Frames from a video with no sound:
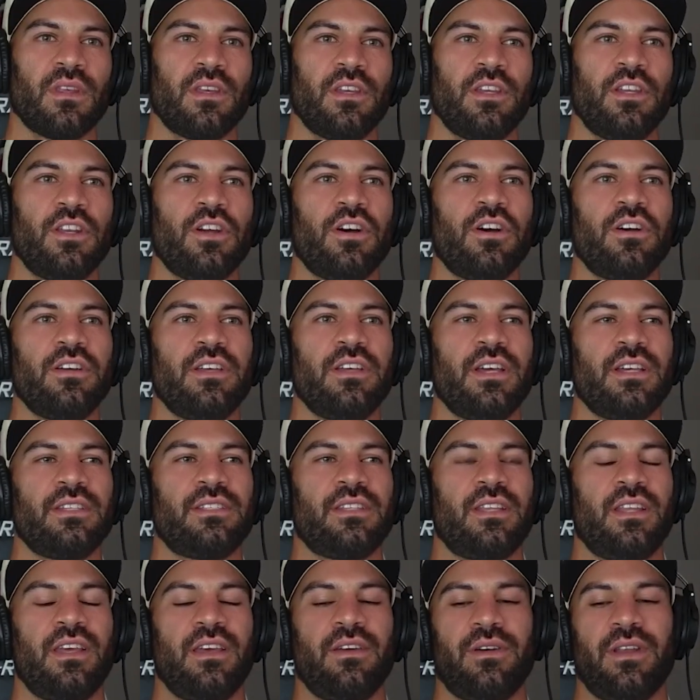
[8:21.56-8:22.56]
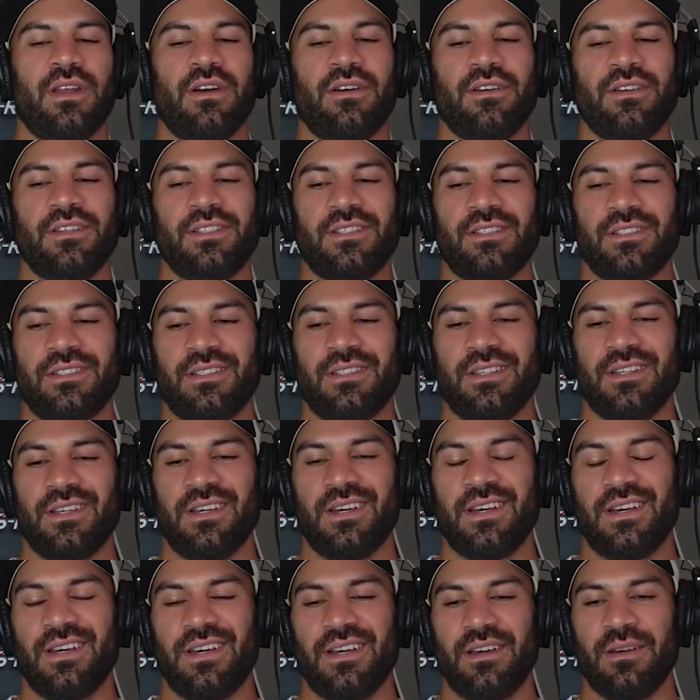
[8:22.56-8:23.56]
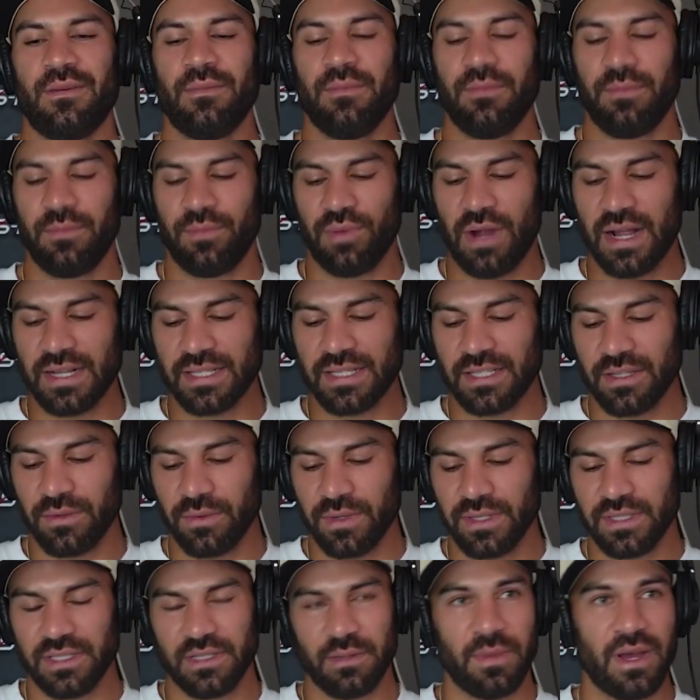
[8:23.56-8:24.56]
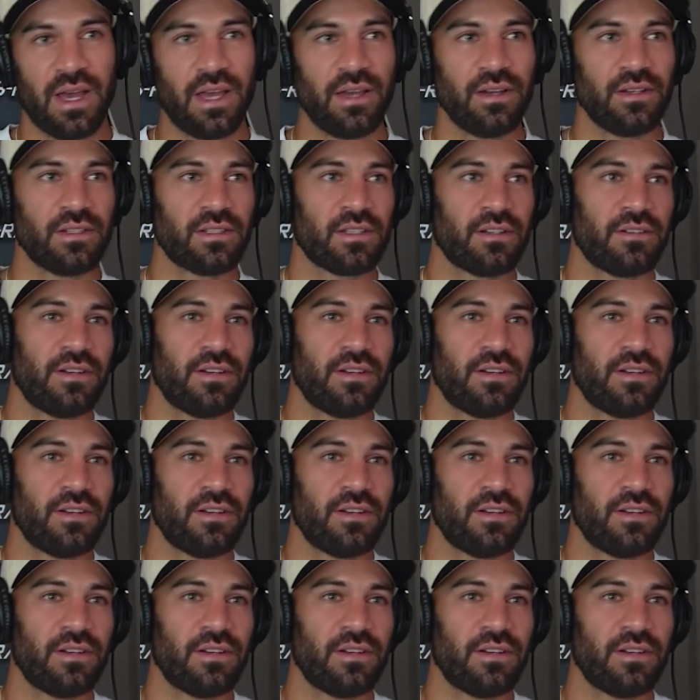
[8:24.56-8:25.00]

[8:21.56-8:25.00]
You know, yesterday when I was practicing with Zeballos,